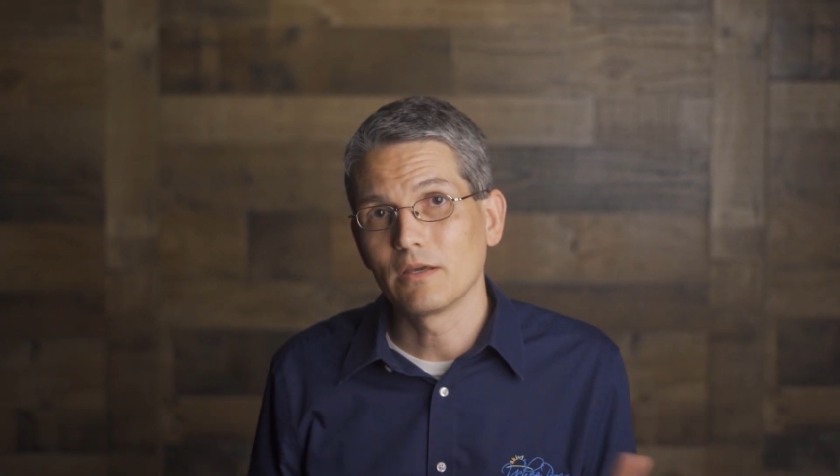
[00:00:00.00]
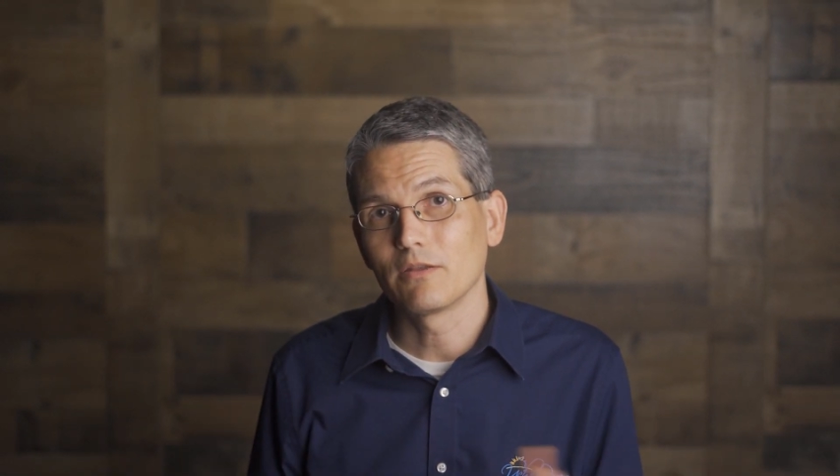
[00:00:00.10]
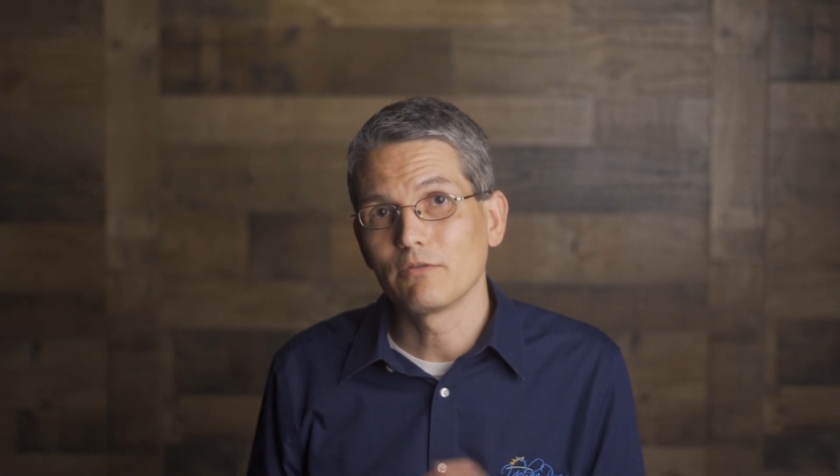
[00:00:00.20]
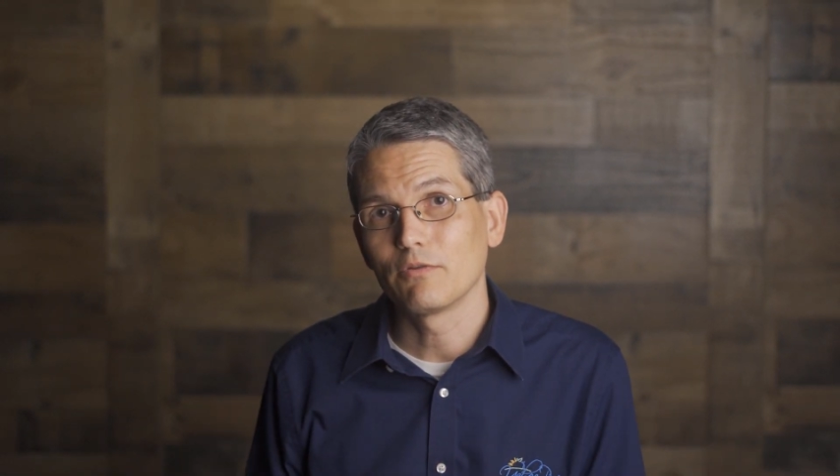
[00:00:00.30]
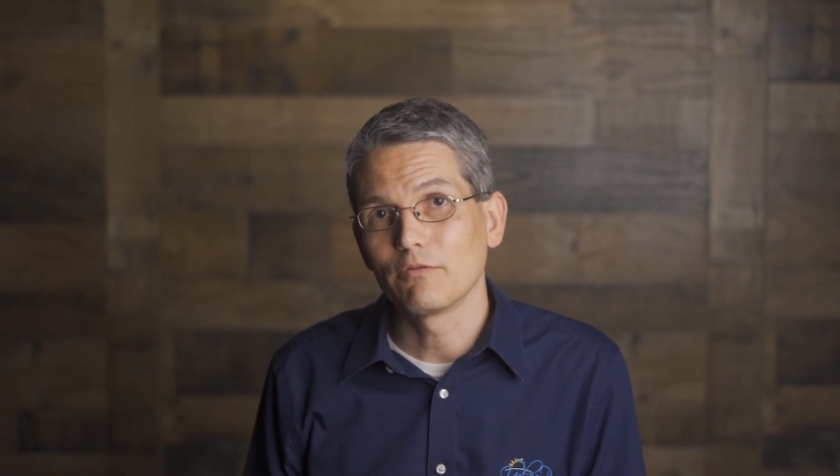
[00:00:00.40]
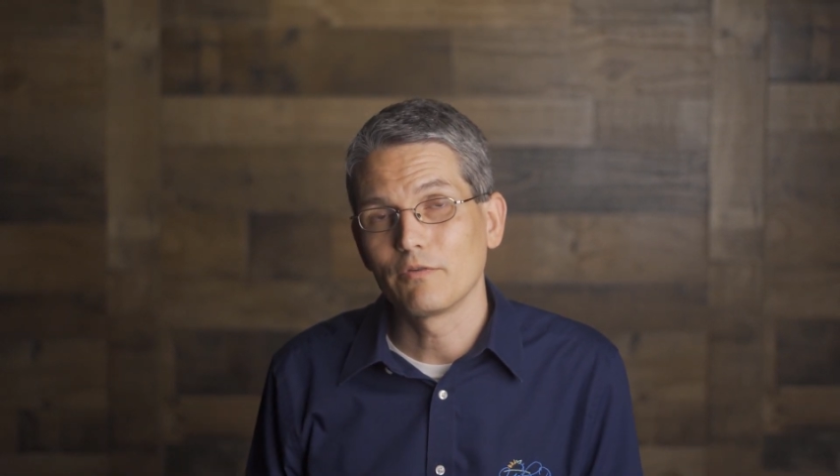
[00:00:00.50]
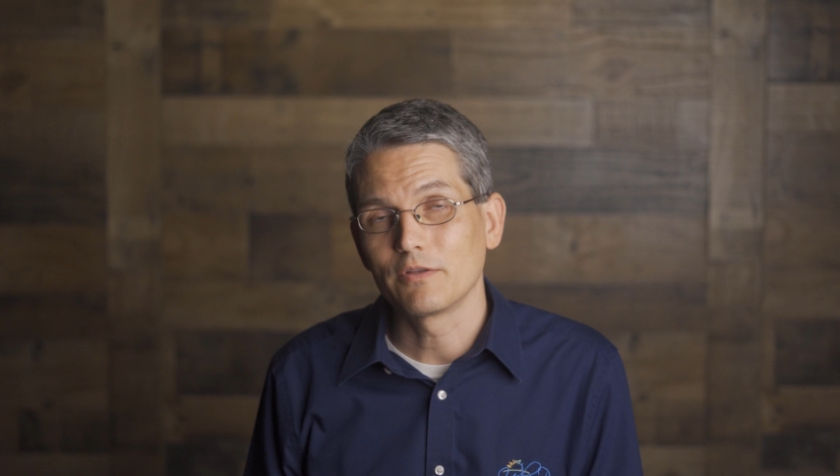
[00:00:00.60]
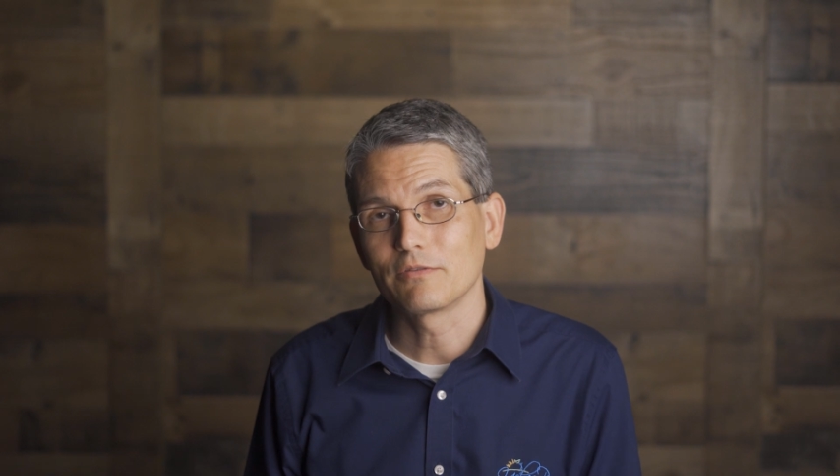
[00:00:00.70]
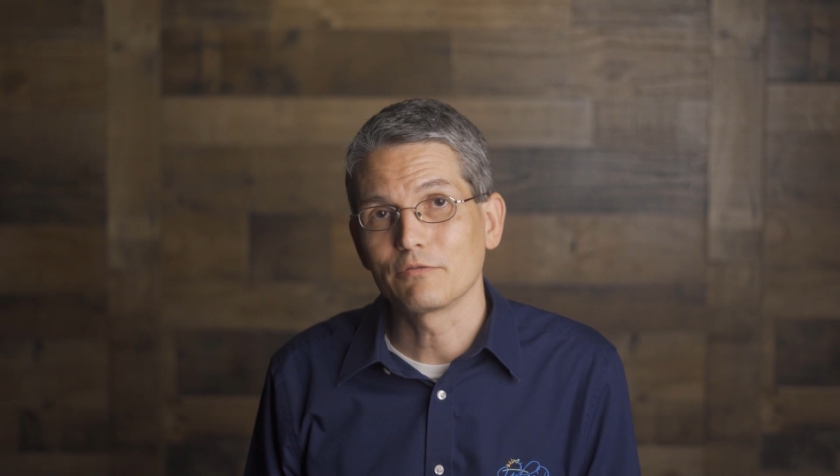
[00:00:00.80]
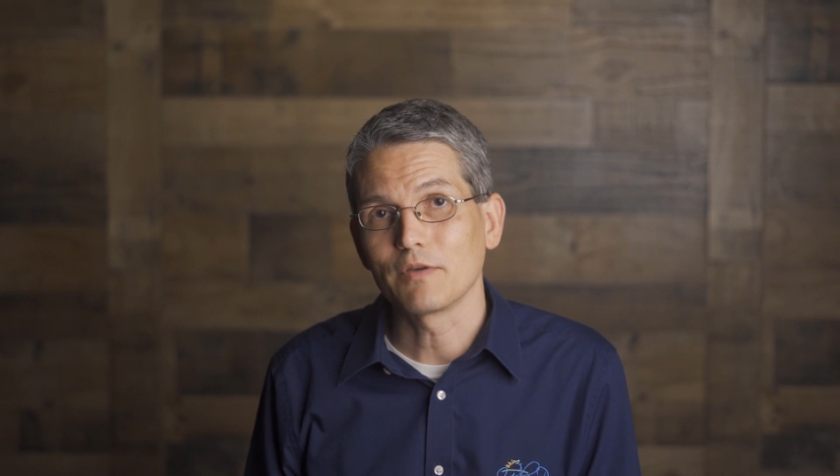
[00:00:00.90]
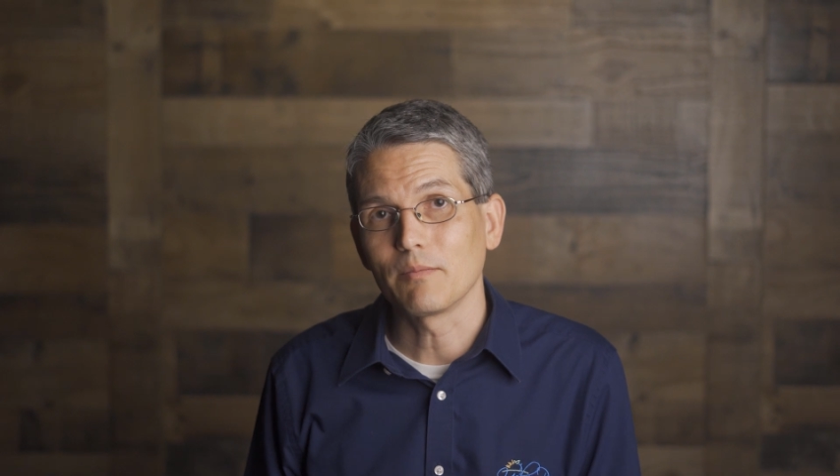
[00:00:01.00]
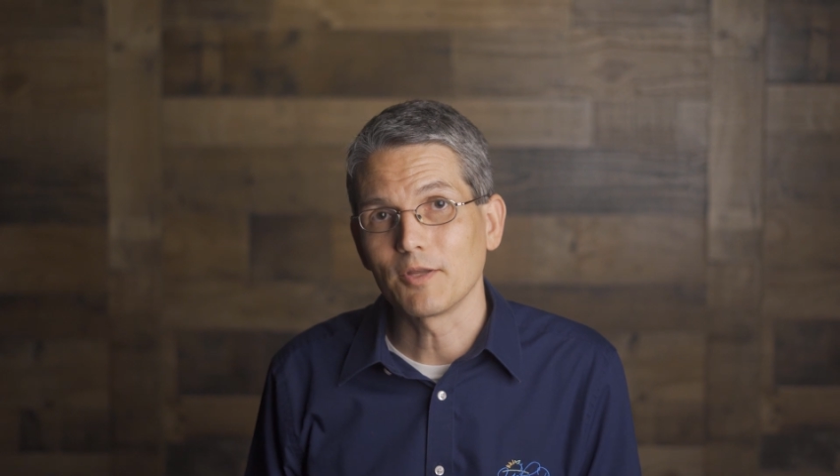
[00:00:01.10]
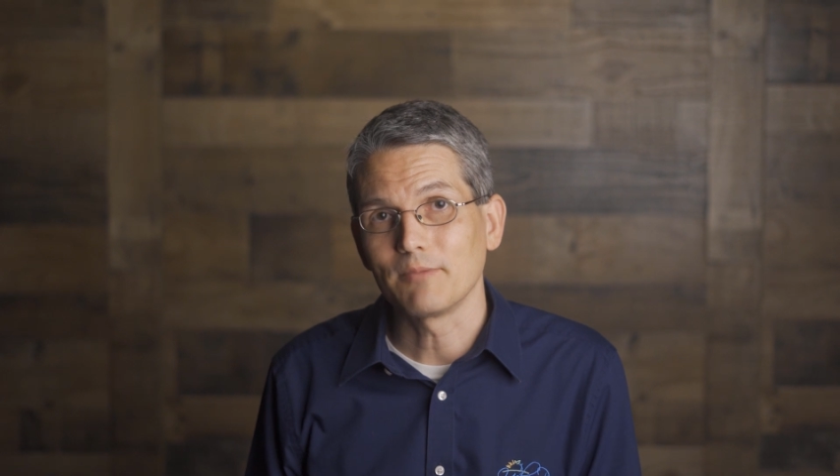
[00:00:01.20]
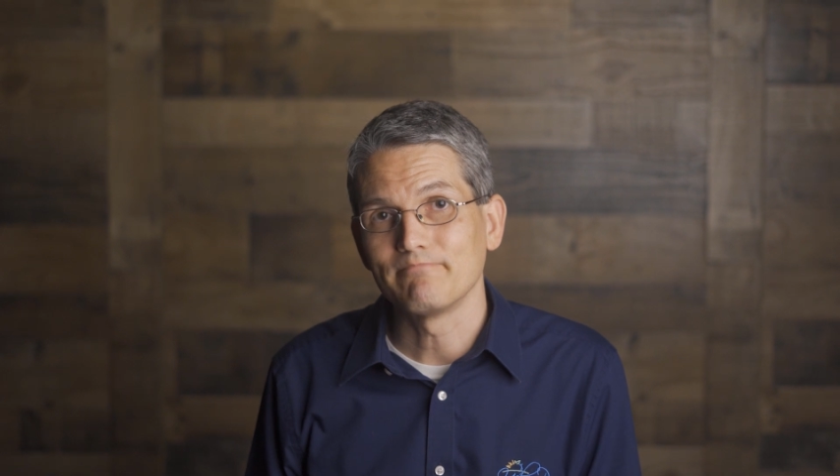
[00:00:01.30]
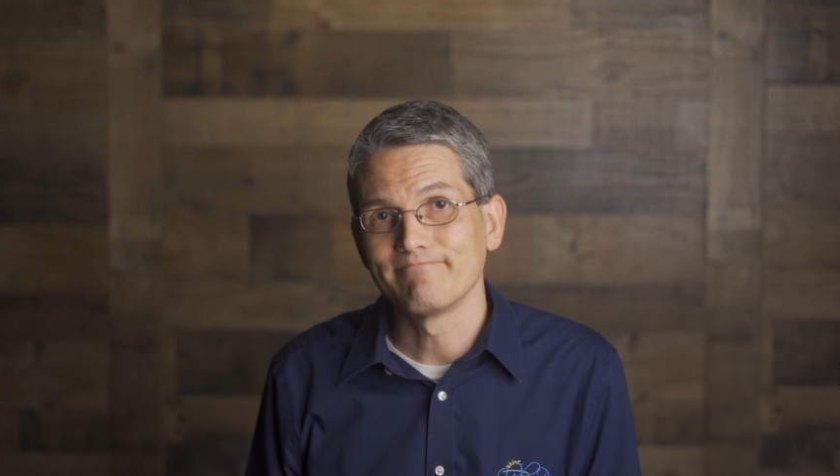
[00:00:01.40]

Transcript: the health of our friends and family.